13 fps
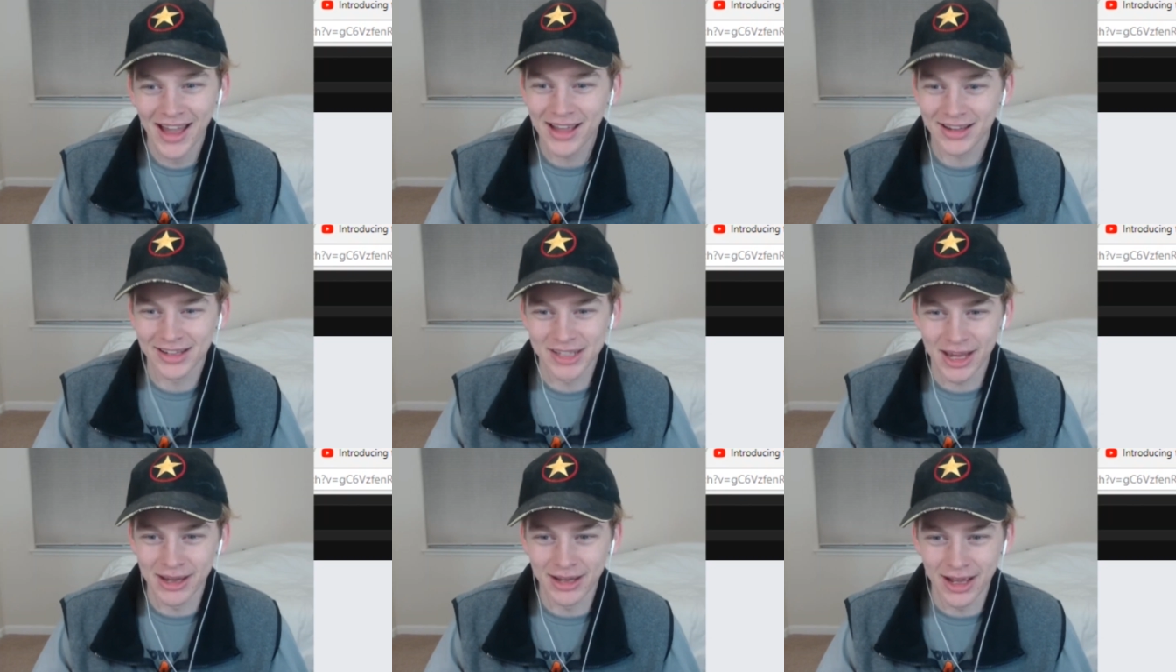because
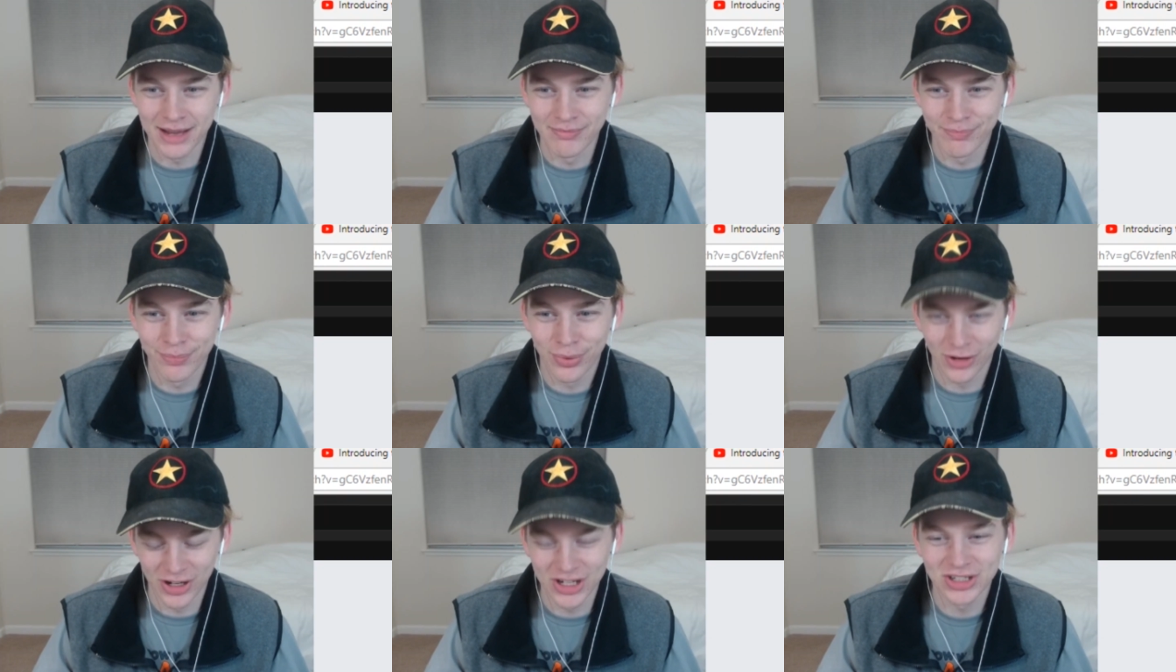I I'm
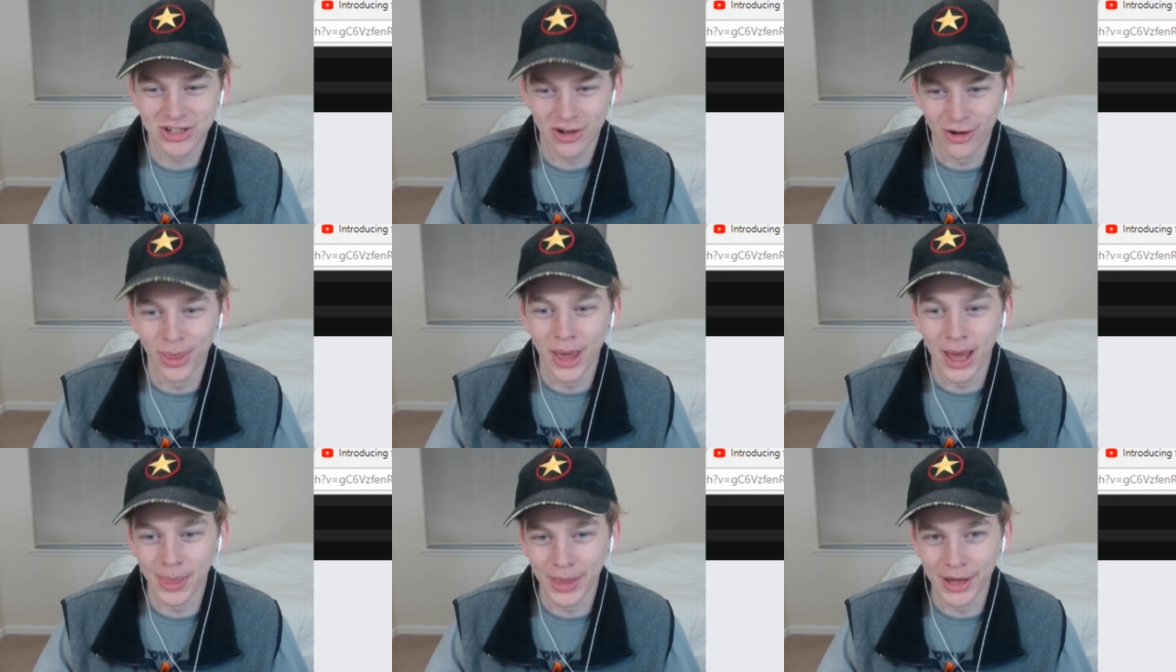pretty sure
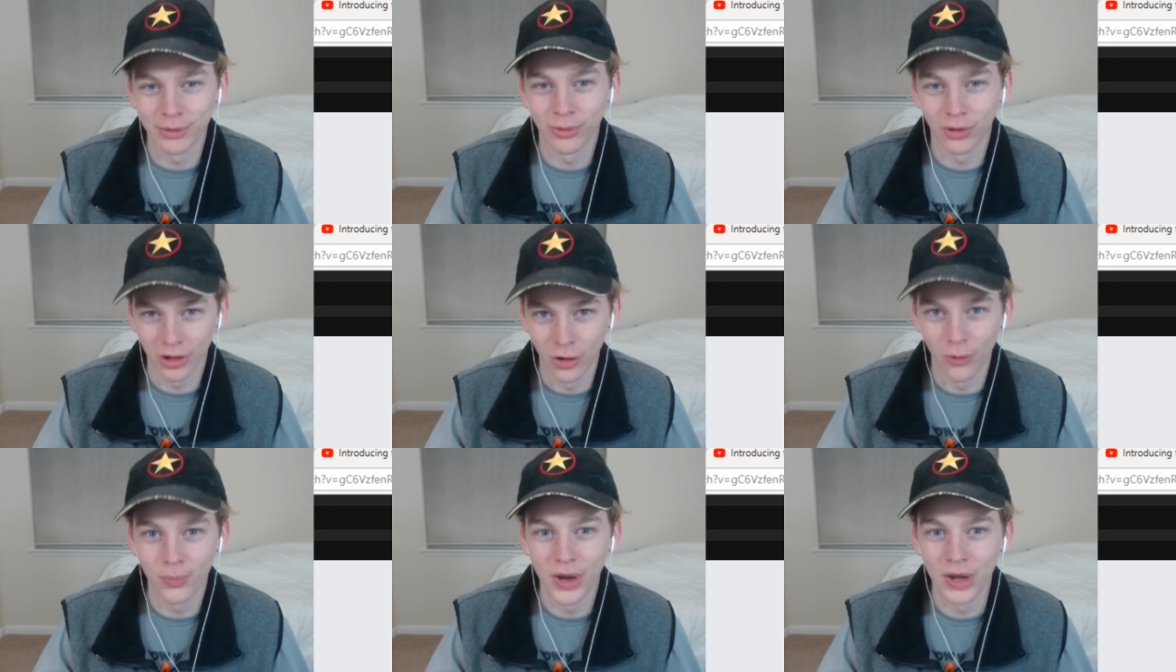that they were
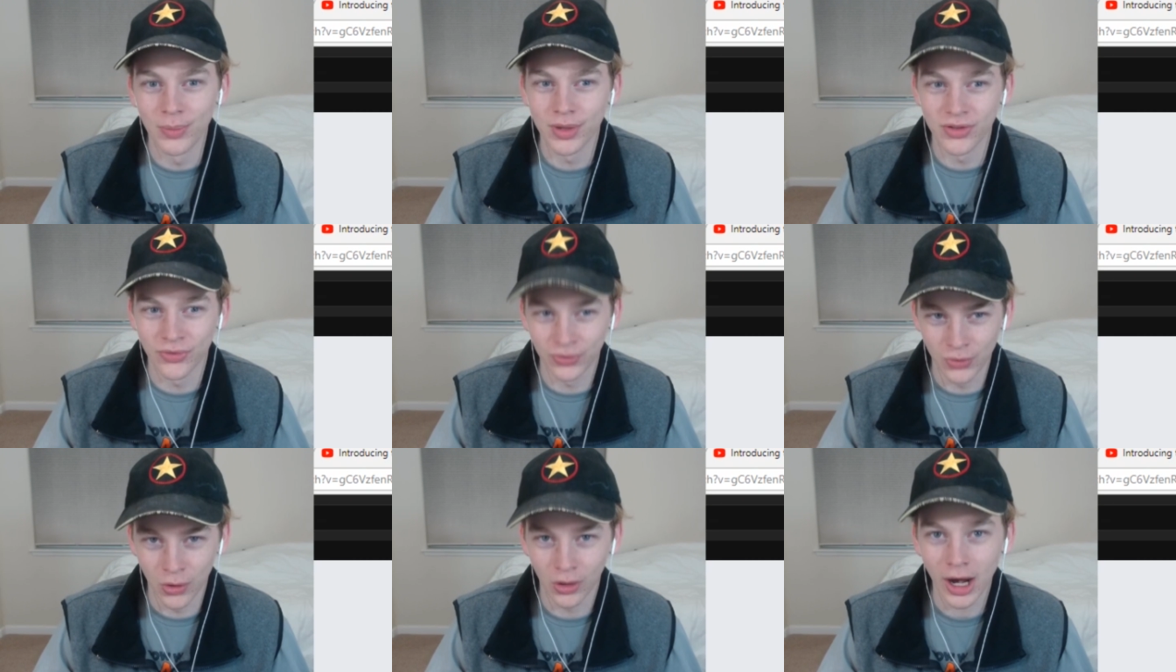open
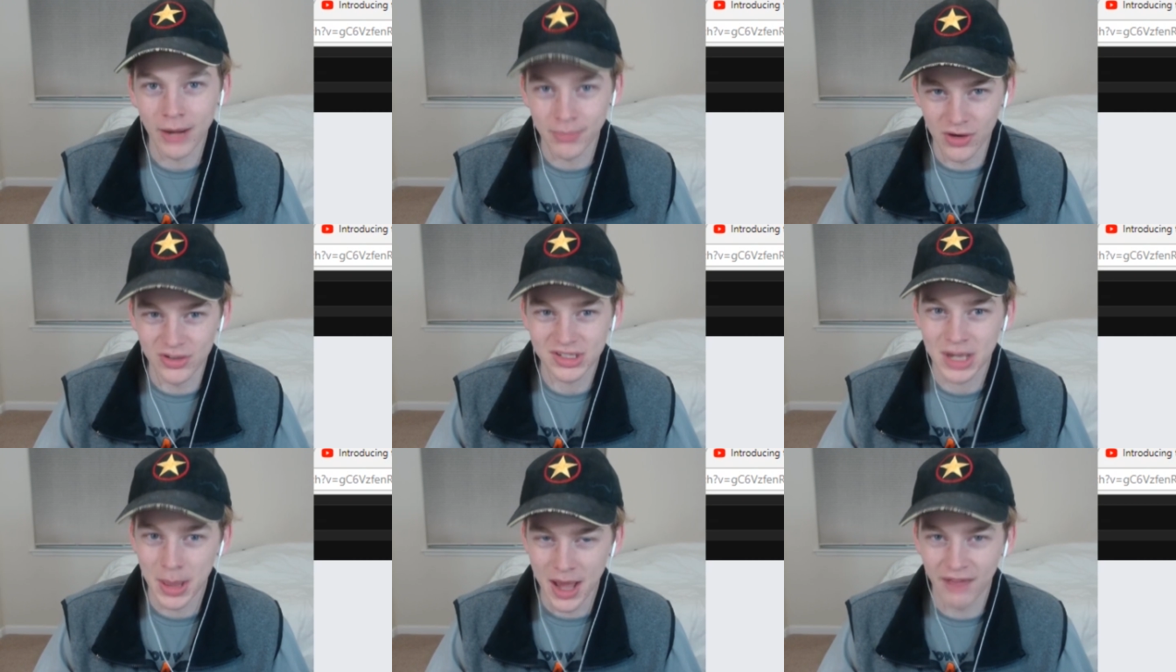before I
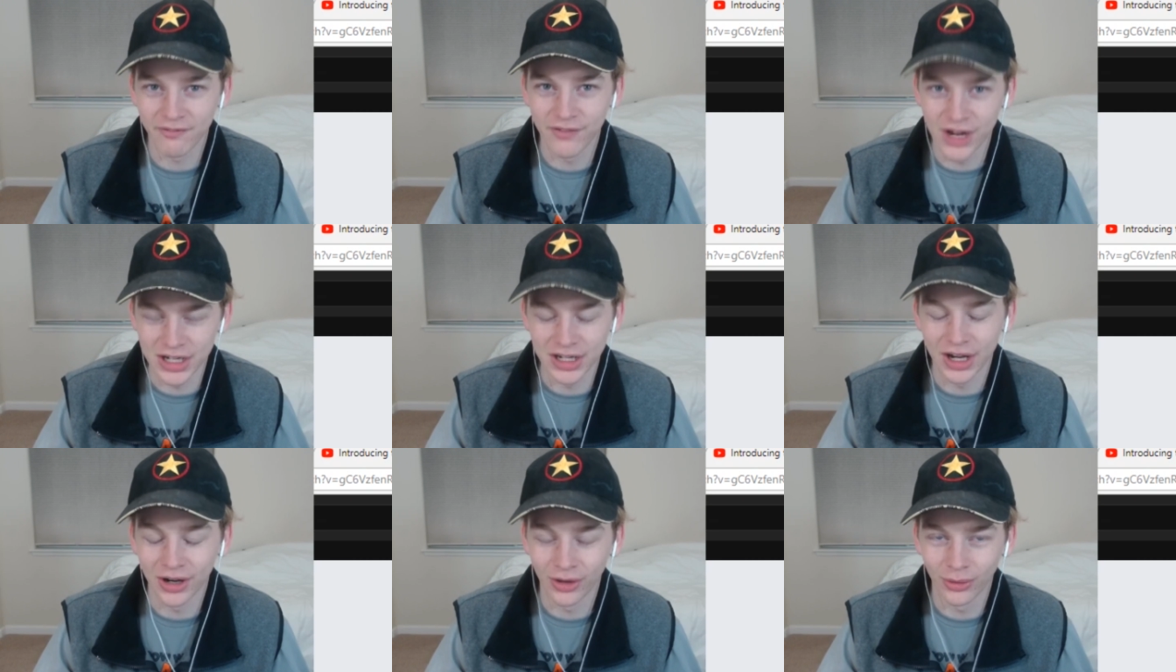posted that
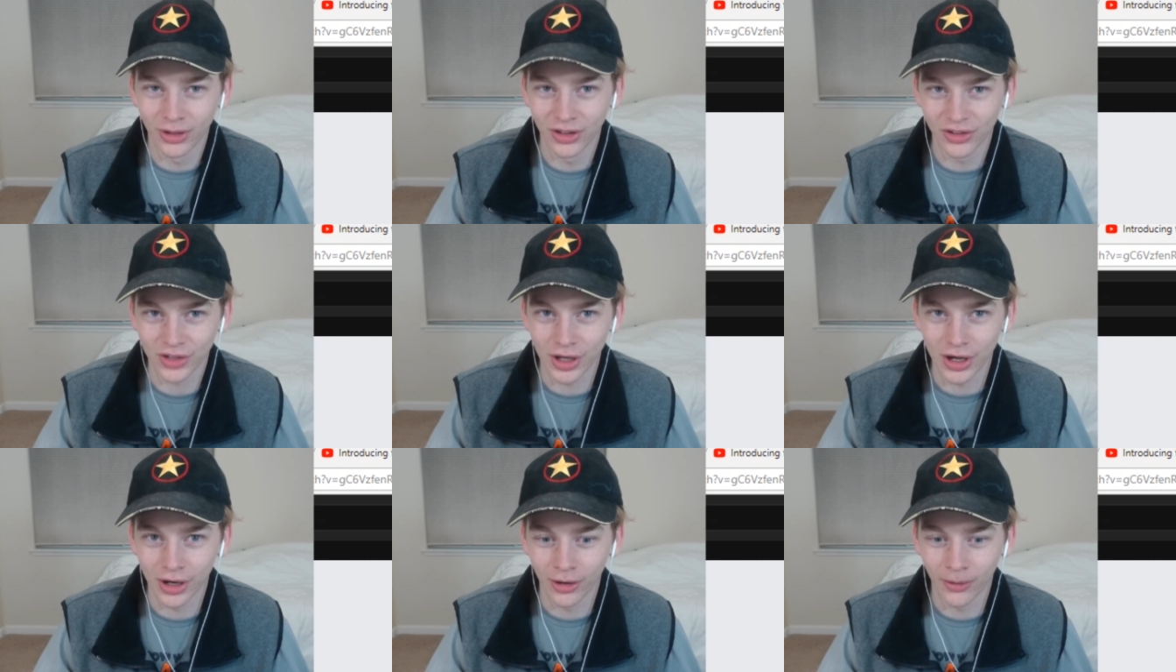video. So